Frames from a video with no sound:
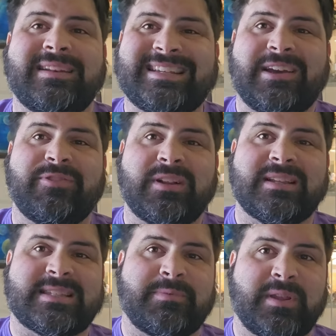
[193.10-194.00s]

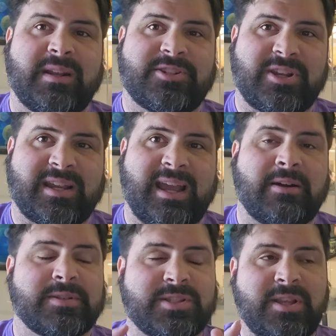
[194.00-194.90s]
definitely something to check
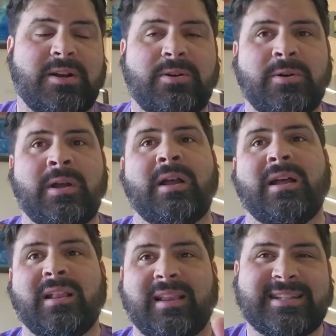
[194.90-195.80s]
out. So
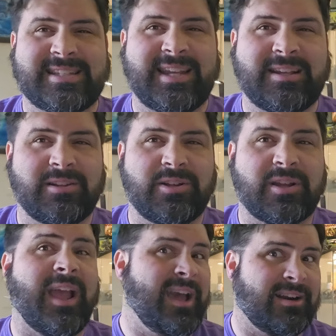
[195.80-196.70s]
let's take a
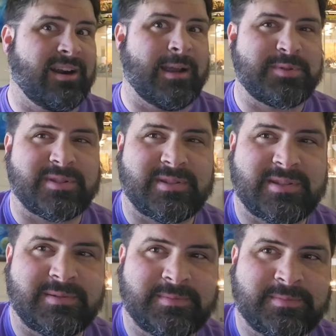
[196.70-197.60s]
look at our options.